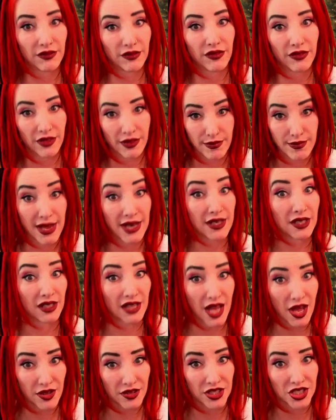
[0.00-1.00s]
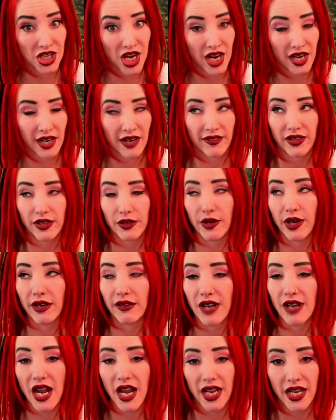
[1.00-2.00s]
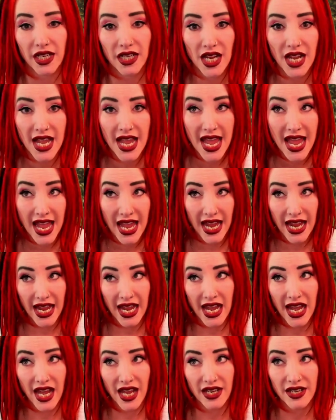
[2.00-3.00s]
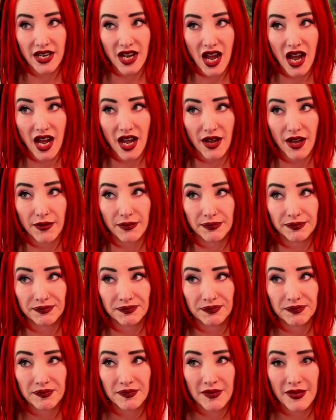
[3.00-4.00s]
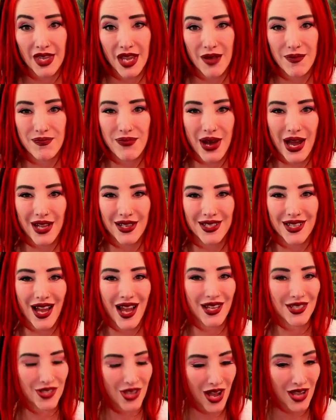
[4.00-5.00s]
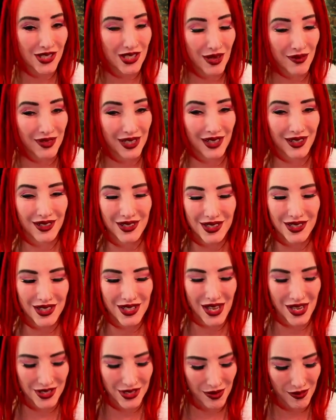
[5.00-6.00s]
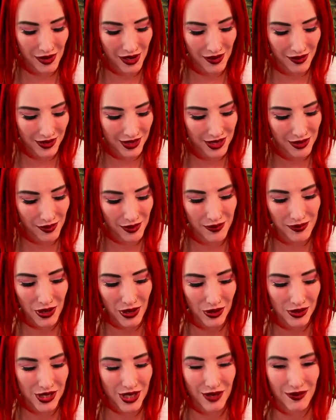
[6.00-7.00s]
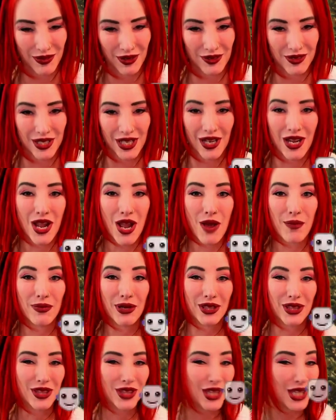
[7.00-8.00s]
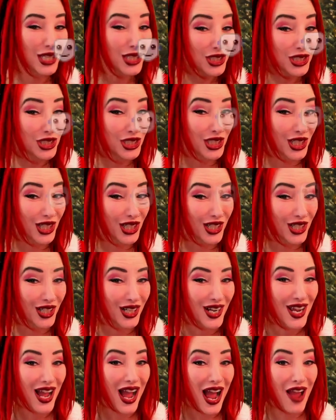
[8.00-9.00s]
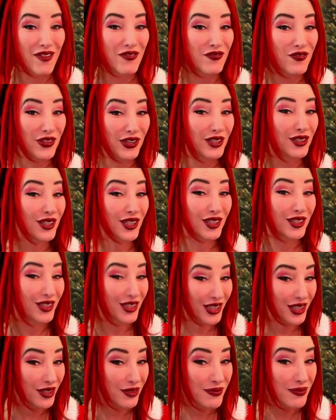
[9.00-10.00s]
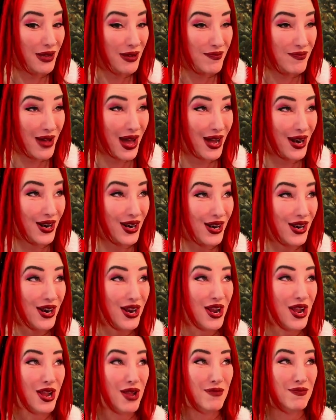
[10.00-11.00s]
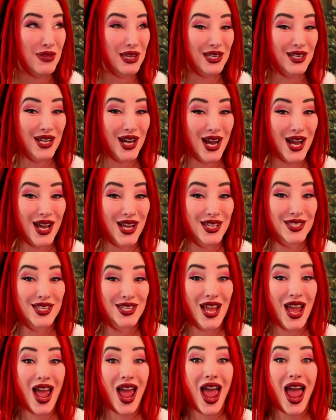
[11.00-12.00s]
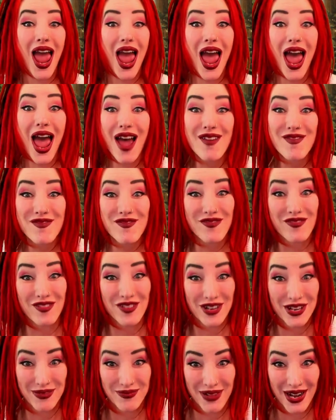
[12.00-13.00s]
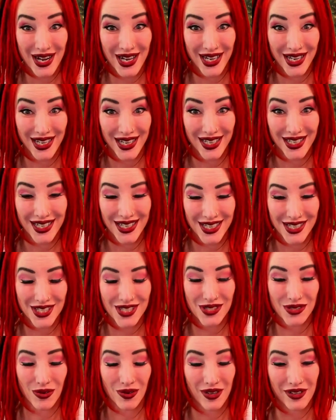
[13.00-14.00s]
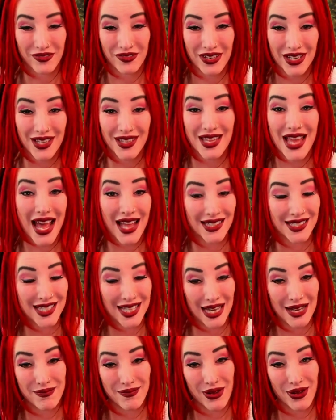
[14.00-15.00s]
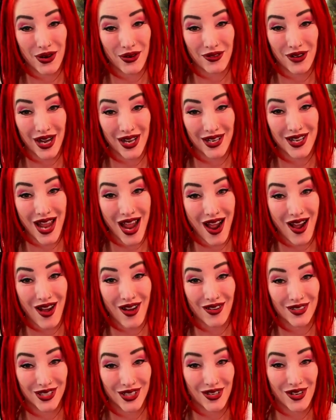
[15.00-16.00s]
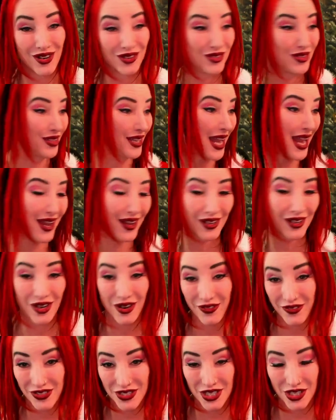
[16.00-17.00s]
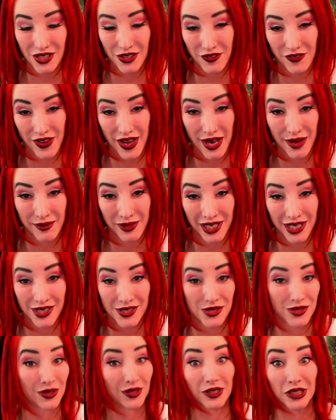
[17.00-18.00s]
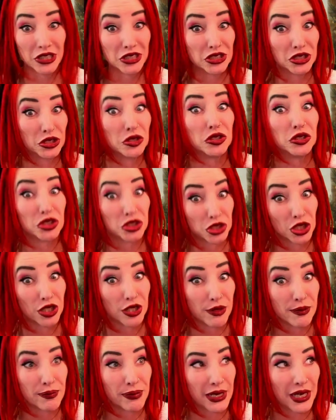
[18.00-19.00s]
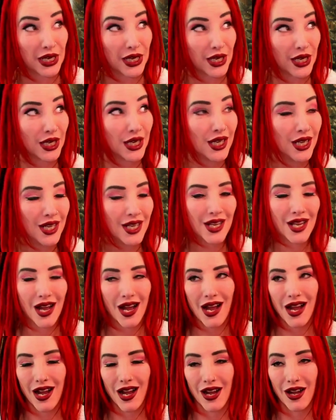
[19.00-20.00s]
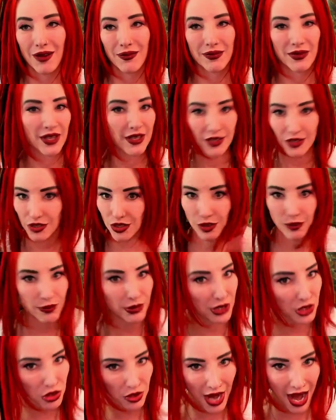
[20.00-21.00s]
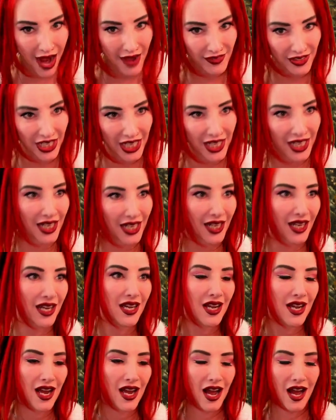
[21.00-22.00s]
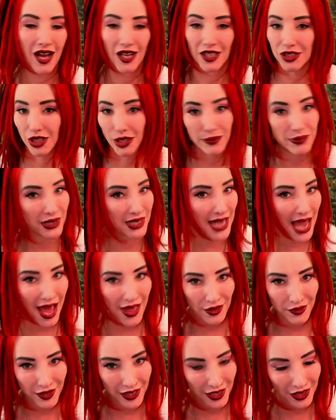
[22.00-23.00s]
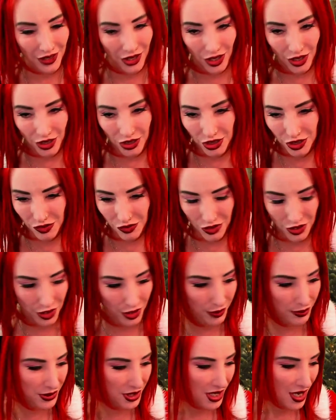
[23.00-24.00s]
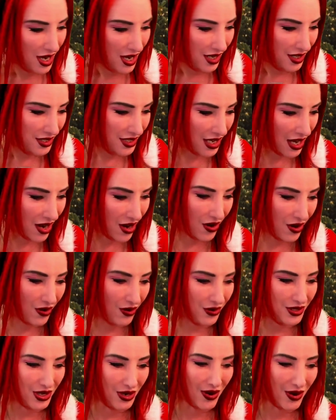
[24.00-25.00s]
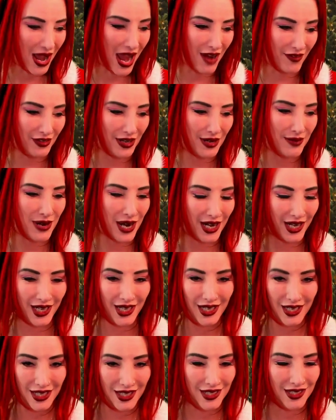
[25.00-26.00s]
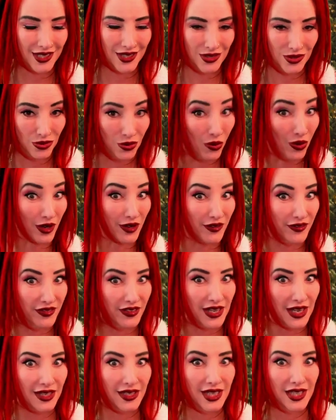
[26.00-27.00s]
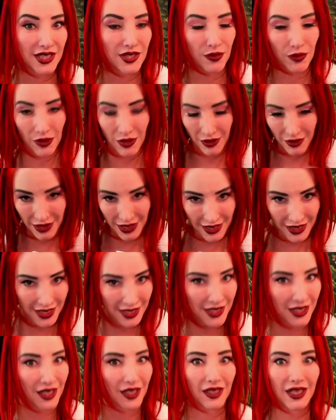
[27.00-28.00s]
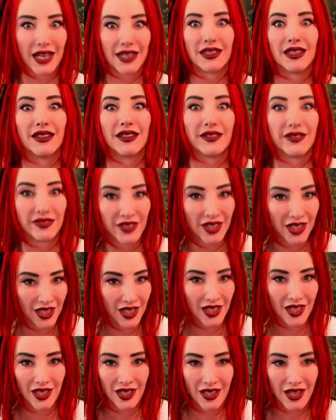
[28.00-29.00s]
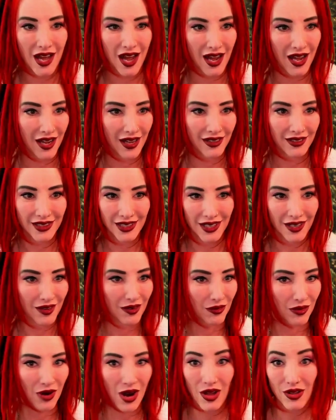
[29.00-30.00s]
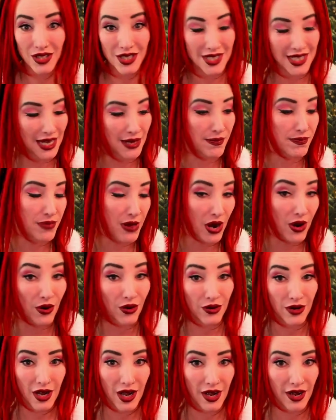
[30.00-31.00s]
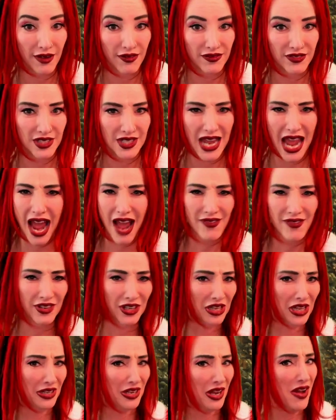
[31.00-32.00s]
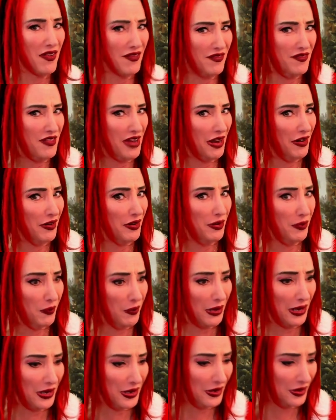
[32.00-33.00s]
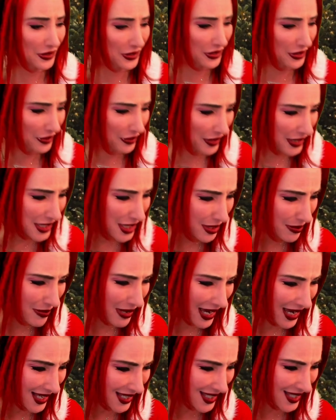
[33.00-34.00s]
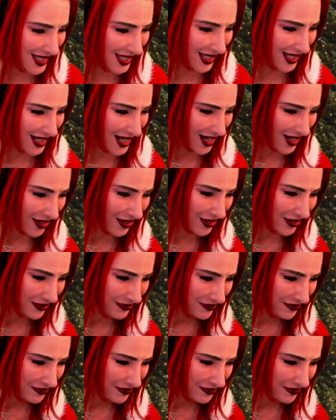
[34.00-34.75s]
mental health check, everyone, right? And, but I saw something somewhere someone posted, but it was like, but this year I feel a little bit better because everybody is sort of in that same boat right now. You can't go visit your families, or at least you shouldn't be. You shouldn't be traveling, shouldn't be gathering in large groups. So everybody is sort of we're in this collective, we're all in the same boat of having like a very weird Christmas, Yeah,